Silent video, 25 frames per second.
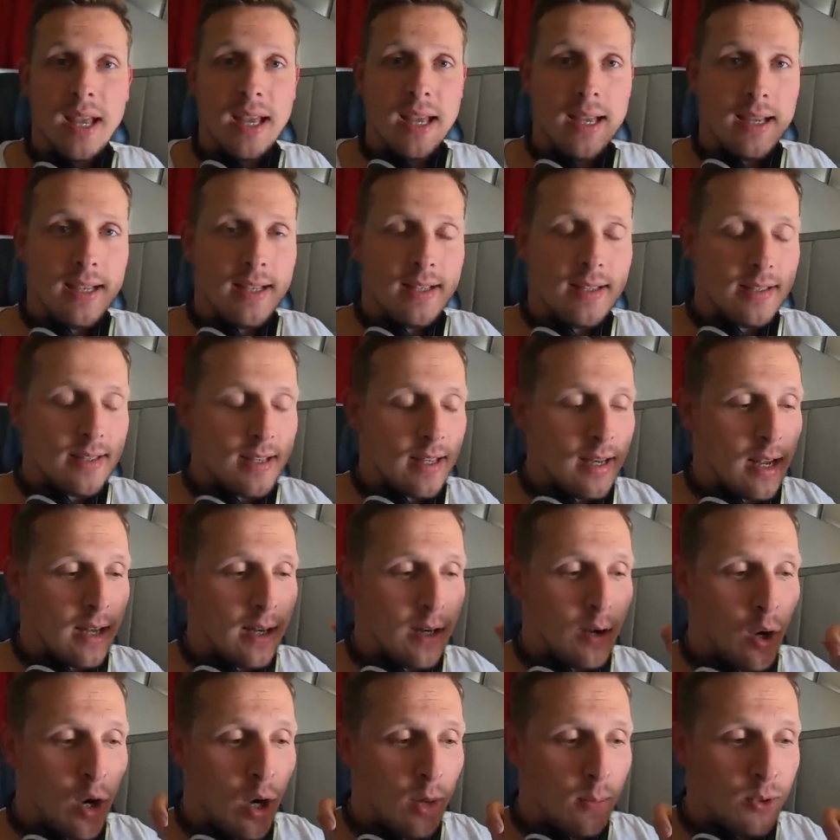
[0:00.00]
As
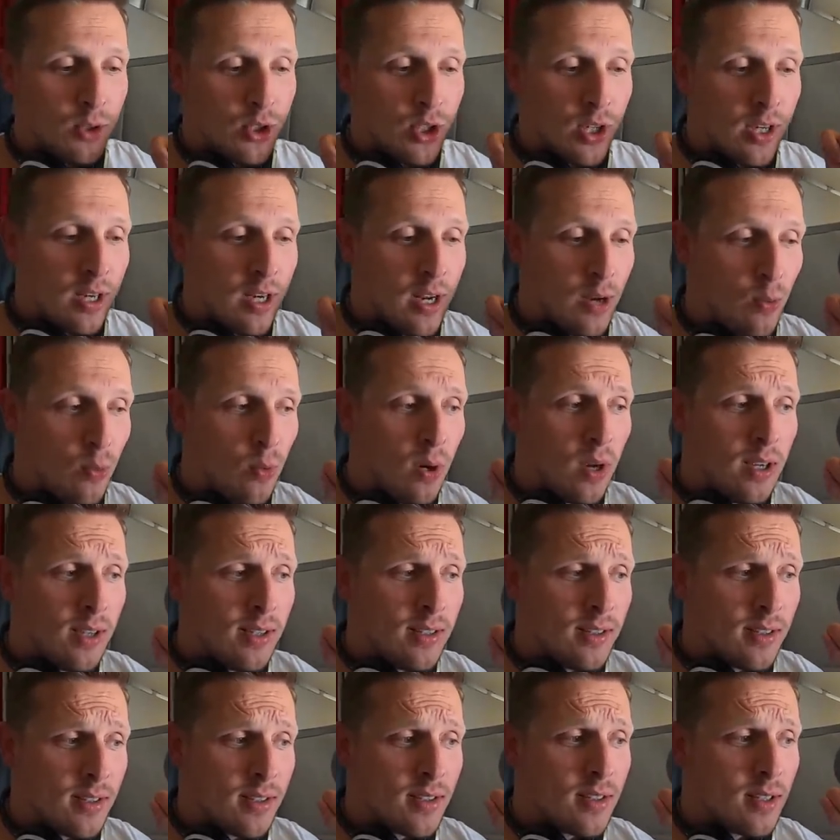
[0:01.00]
another option, there
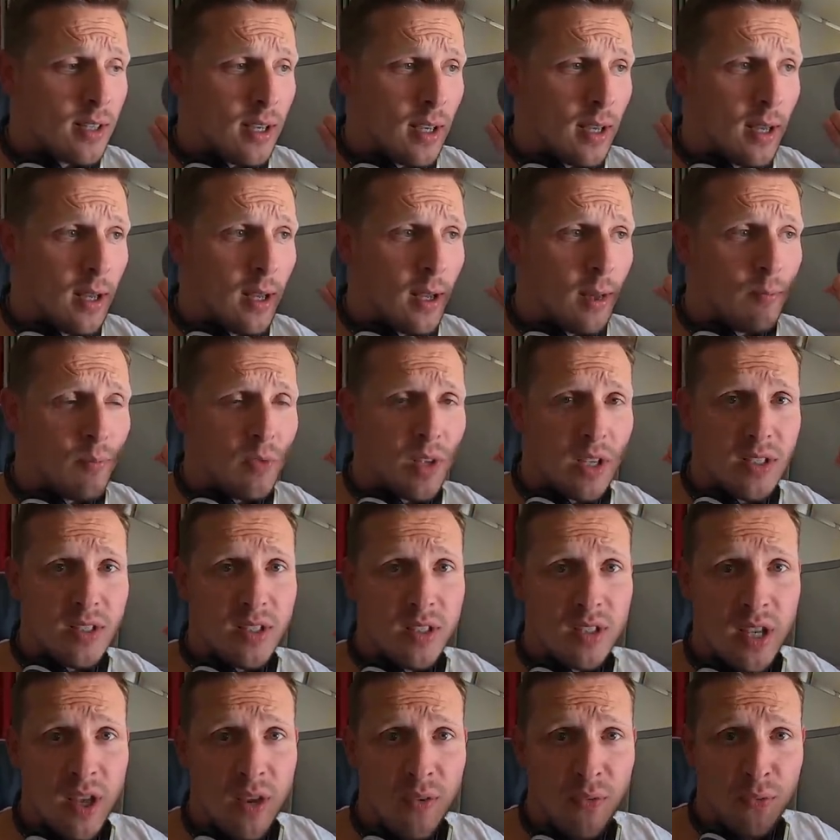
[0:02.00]
was a
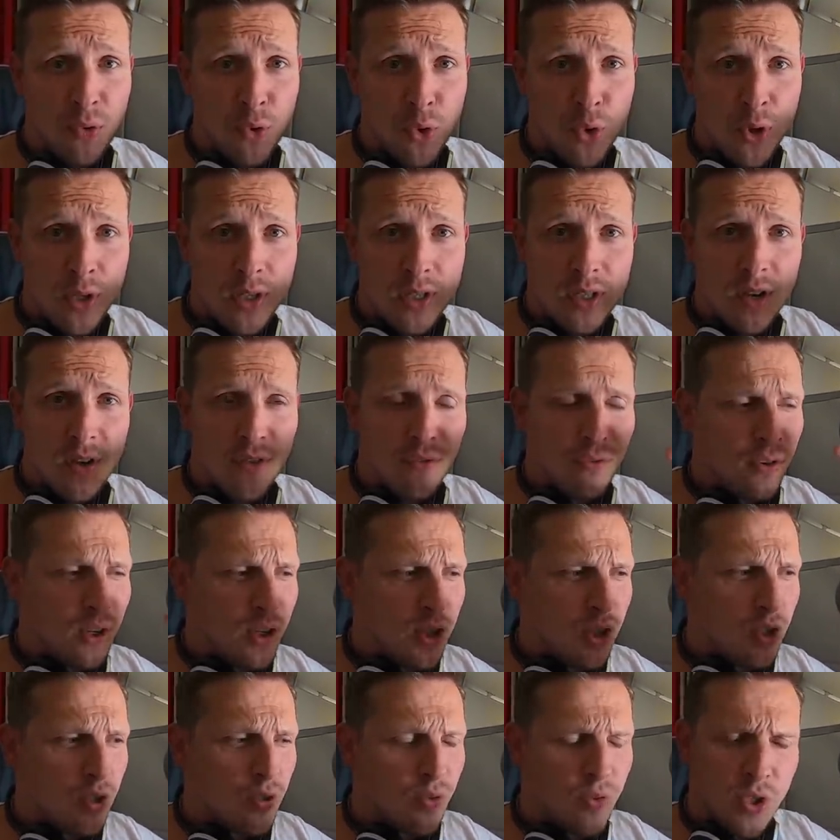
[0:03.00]
seafood, a
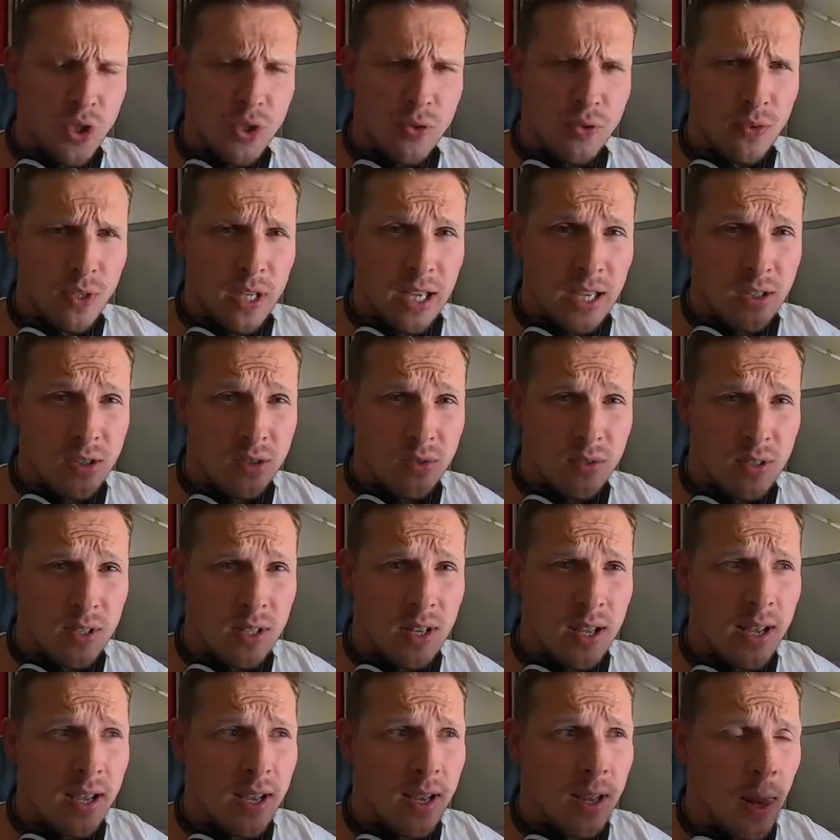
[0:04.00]
fish and a catch of the
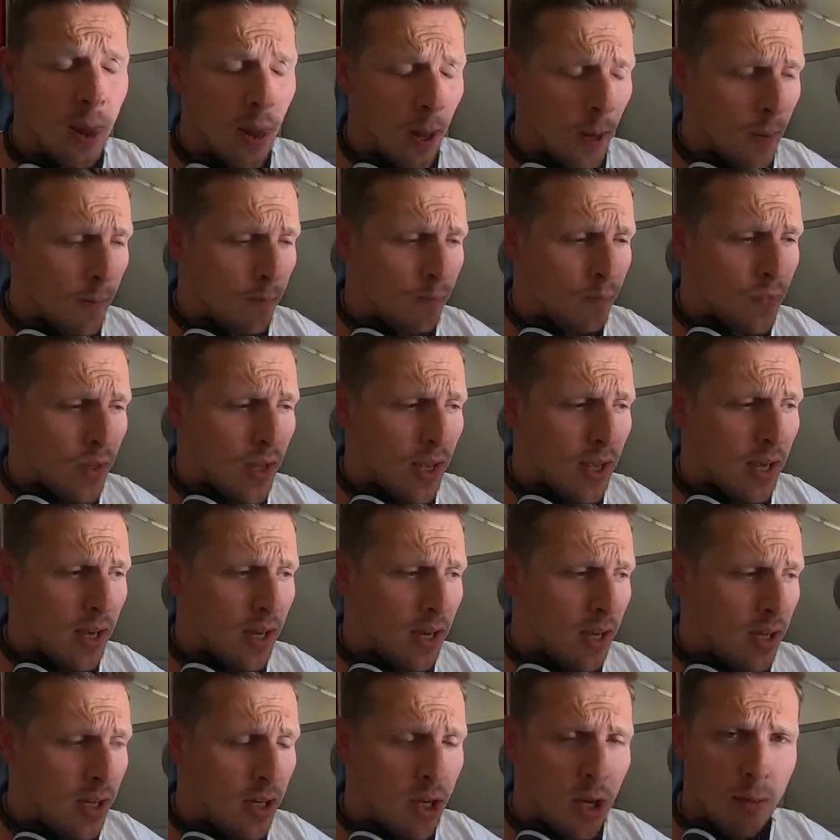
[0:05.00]
day,
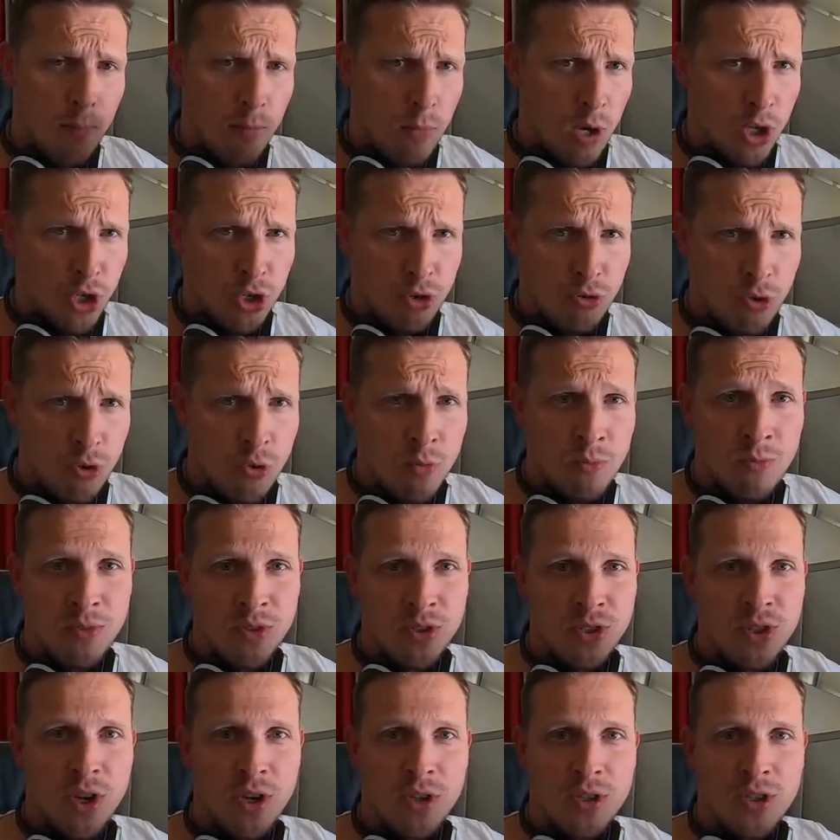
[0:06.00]
and a mushroom
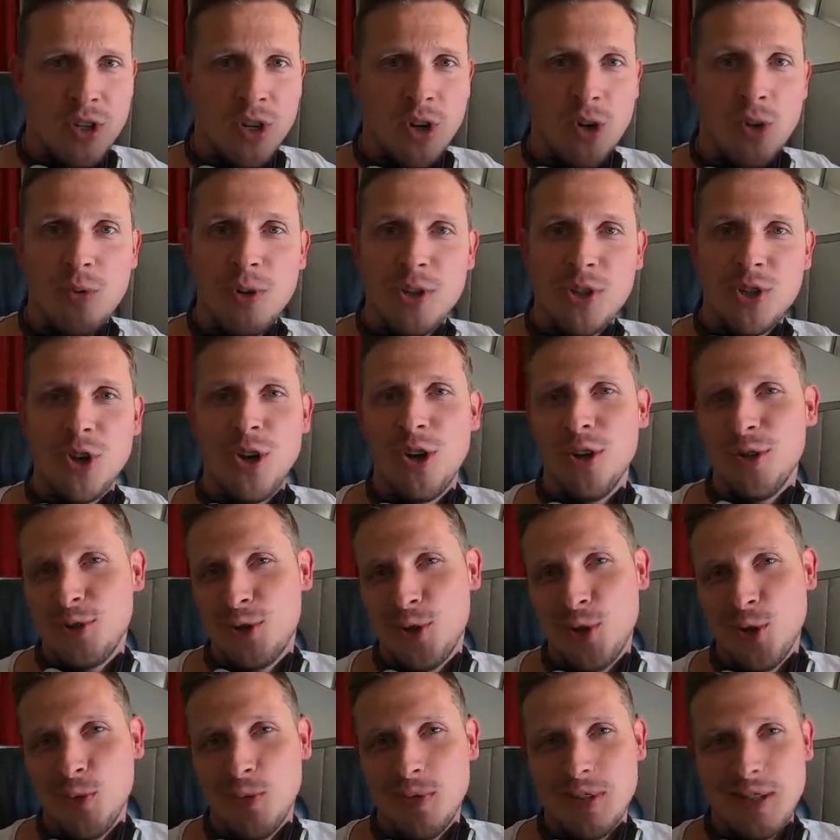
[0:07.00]
risotto, which I
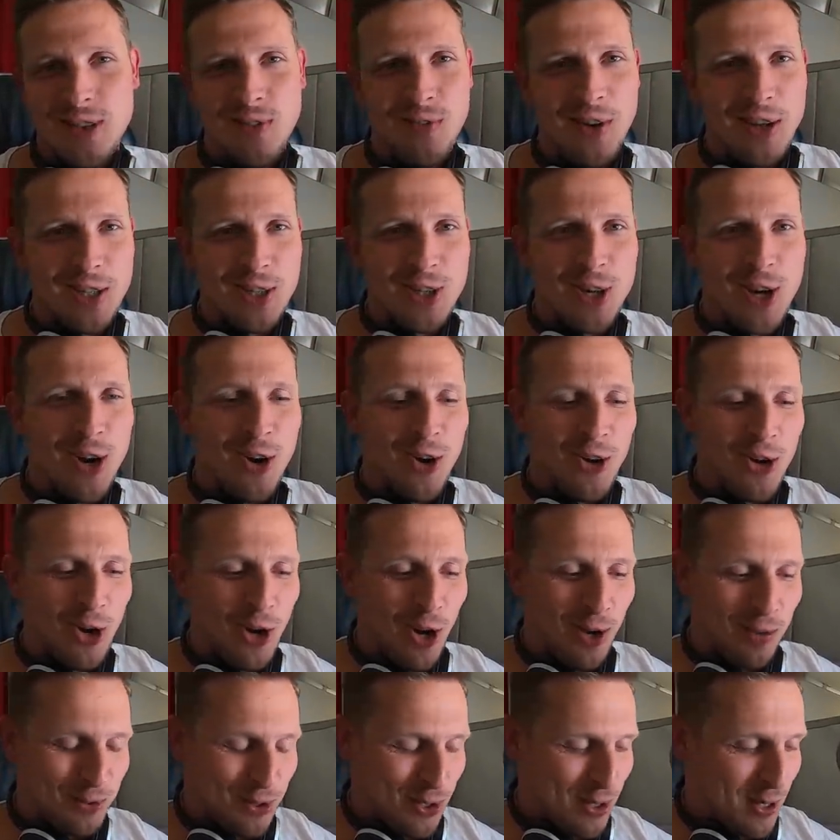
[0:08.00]
assume is the vegetarian
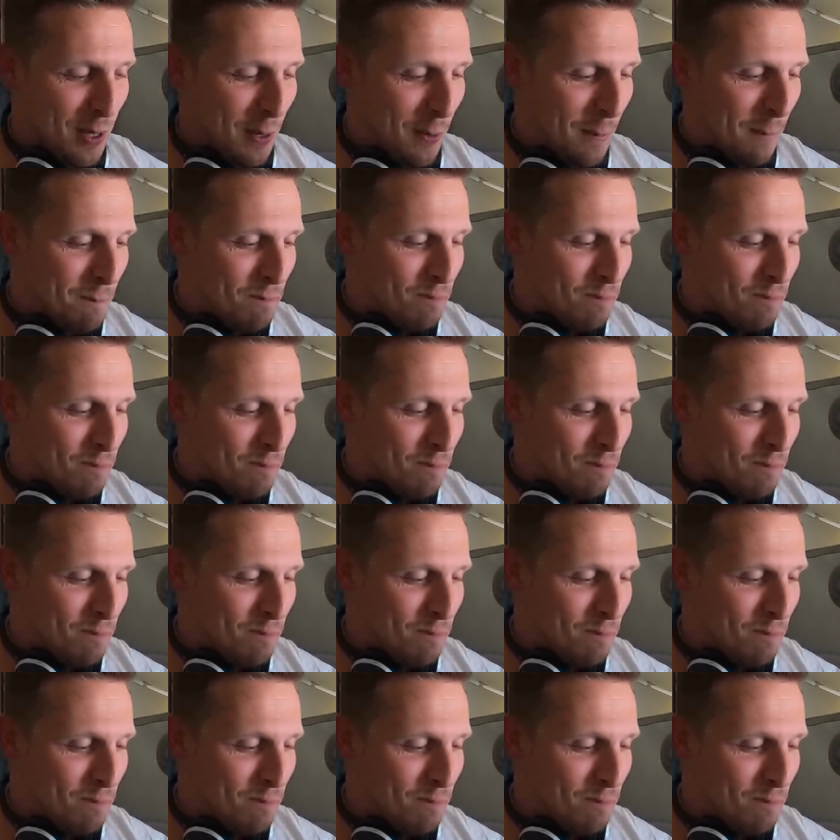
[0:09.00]
option.